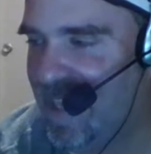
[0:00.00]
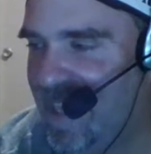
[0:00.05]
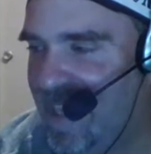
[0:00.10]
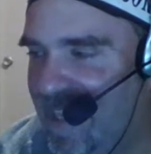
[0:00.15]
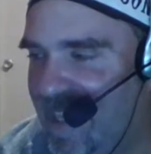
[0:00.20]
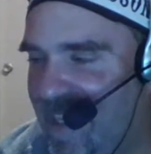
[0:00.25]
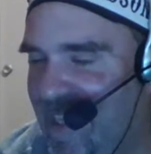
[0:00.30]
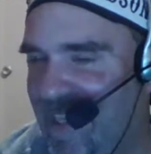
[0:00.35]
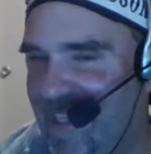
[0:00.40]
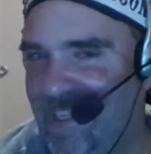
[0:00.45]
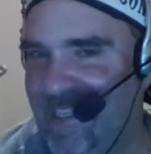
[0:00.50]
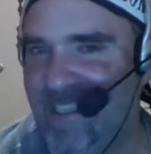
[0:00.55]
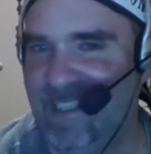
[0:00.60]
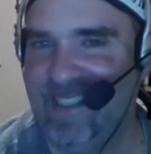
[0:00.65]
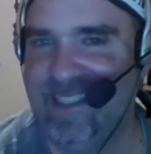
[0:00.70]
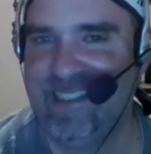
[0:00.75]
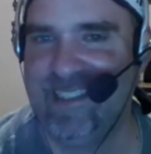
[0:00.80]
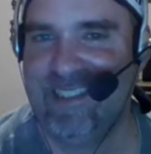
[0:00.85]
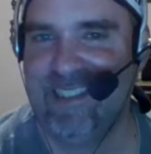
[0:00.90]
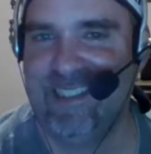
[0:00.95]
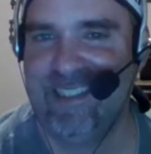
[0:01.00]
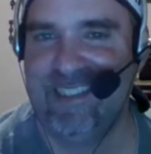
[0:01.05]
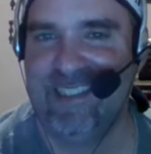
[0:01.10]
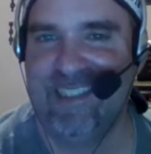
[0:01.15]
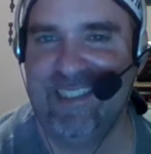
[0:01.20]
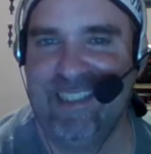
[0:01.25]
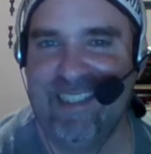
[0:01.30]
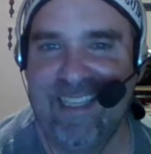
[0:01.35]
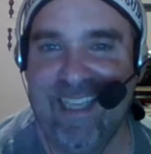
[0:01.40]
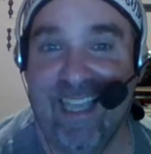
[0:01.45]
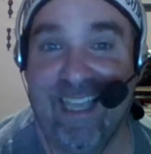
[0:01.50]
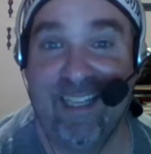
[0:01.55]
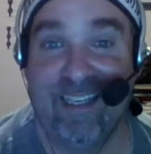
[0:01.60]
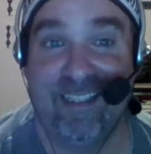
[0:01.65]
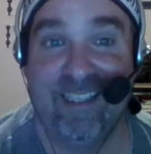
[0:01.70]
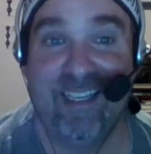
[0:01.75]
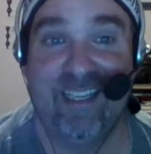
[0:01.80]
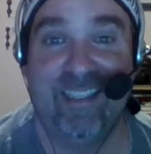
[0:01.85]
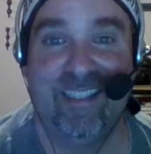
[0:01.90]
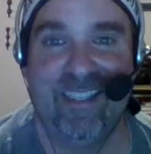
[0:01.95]
YouTube on your on your Twitch
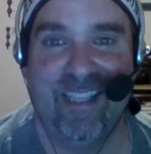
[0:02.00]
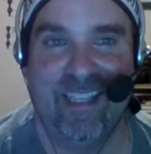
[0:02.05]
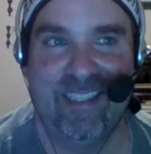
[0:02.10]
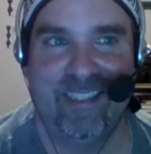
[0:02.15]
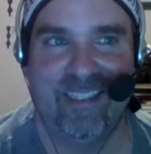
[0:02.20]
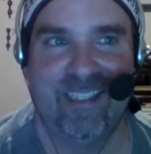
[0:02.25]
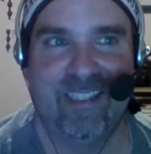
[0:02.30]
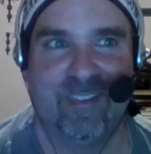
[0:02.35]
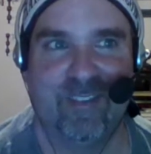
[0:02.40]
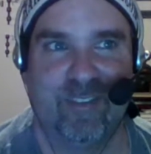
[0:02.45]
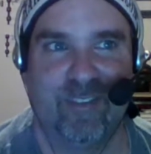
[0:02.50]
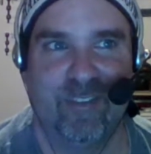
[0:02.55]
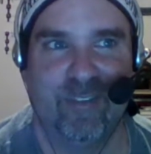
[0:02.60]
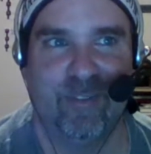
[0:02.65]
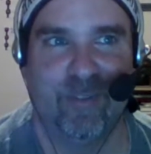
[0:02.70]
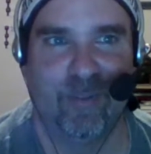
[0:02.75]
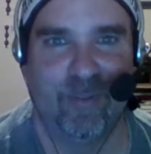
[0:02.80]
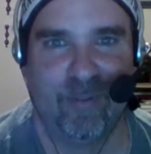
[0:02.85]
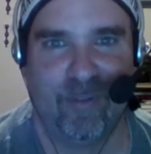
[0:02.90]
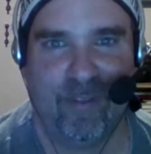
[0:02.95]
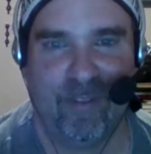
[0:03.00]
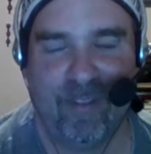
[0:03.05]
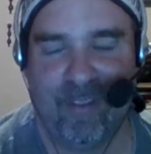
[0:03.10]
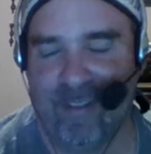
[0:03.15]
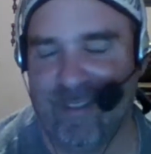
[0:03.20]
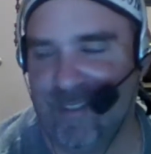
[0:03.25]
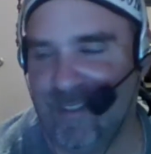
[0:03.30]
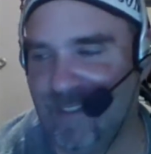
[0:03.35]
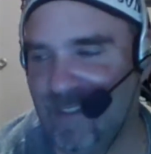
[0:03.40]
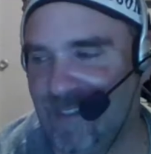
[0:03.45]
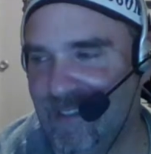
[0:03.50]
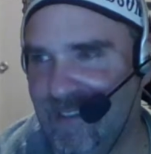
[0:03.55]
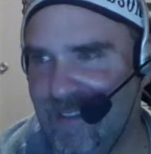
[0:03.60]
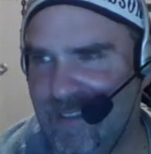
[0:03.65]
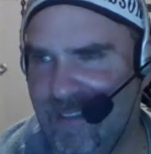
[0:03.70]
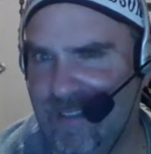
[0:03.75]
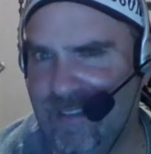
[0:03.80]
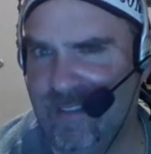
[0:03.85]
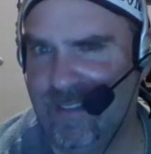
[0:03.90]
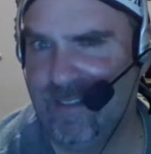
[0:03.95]
stream in a bikini
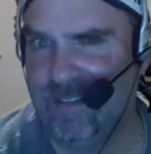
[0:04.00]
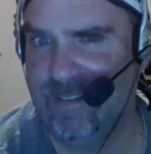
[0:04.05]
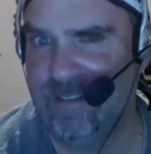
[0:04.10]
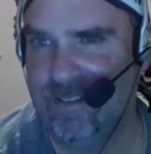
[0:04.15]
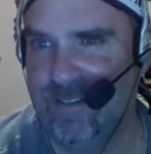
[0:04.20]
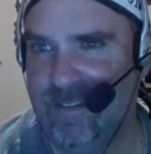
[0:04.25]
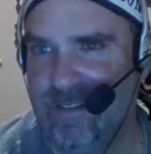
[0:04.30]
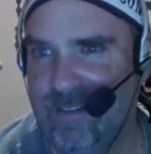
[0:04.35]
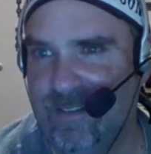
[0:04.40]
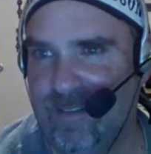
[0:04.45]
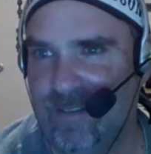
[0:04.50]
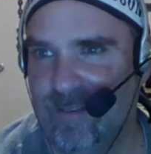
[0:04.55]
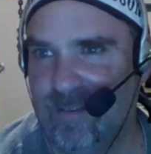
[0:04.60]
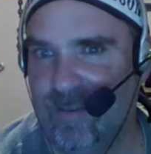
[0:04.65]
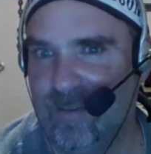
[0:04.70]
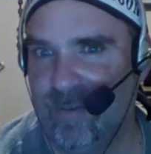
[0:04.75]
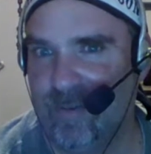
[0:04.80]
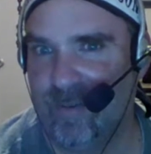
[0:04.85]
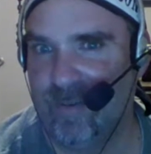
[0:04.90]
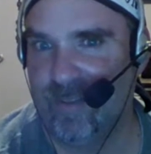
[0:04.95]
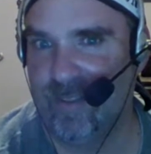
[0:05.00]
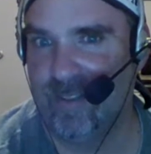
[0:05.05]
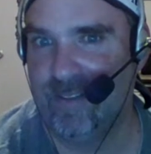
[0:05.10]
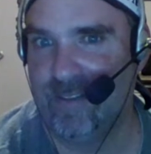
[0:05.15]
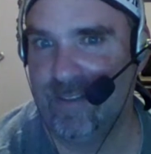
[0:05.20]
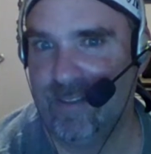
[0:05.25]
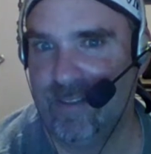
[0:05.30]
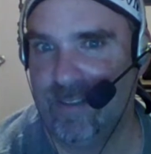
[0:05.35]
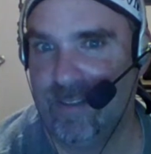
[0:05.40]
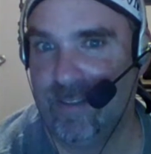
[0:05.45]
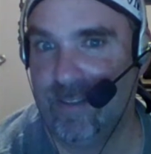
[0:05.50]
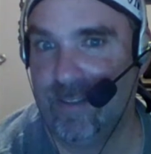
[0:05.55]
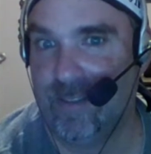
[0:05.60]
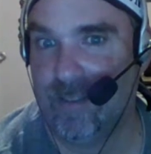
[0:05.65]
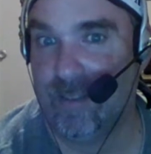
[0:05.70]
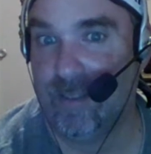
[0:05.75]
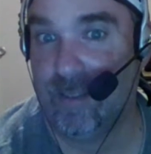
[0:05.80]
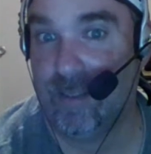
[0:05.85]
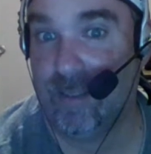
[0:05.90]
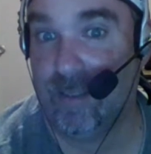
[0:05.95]
or lingerie while doing coke
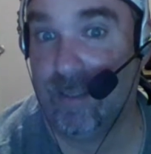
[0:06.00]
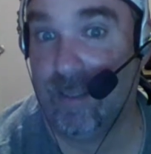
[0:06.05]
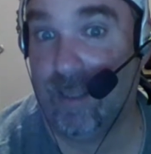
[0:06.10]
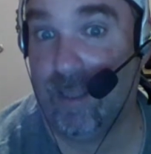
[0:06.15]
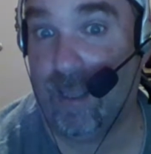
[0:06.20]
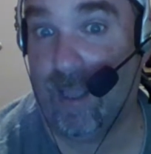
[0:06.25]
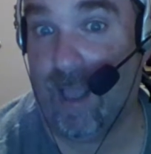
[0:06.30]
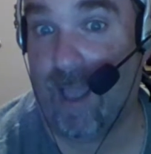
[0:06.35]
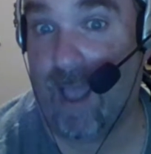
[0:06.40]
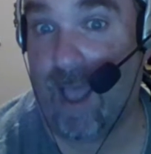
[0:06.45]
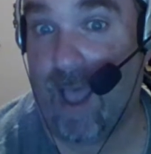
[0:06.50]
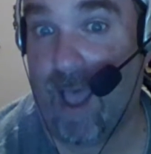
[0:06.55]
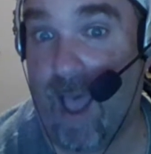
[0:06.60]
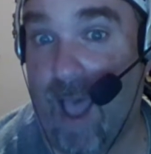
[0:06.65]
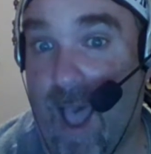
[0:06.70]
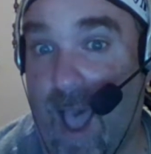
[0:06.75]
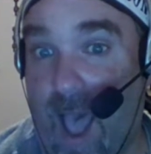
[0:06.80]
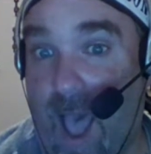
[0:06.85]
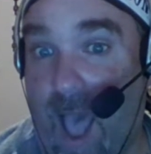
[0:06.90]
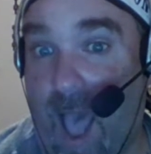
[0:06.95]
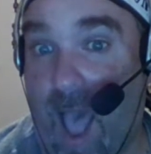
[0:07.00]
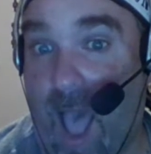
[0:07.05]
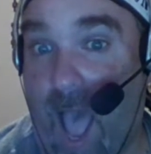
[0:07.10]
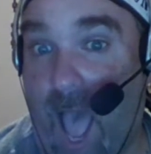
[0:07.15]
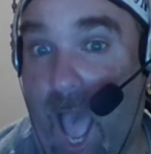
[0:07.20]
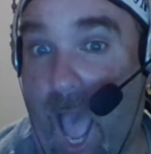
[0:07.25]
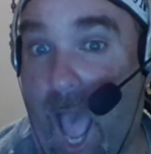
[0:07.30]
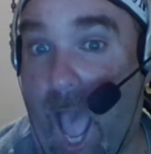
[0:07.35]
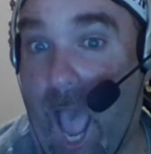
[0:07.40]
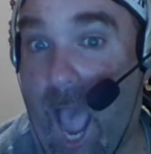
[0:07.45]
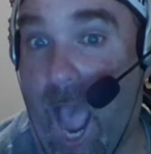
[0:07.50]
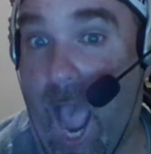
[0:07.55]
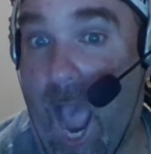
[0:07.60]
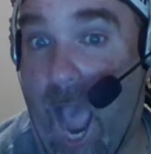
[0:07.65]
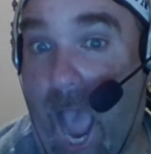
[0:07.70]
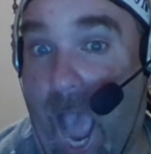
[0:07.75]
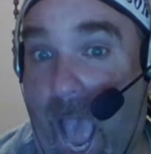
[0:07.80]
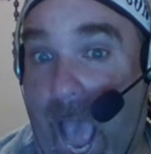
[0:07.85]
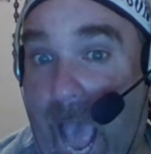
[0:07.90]
off Melissa Santos' boobies.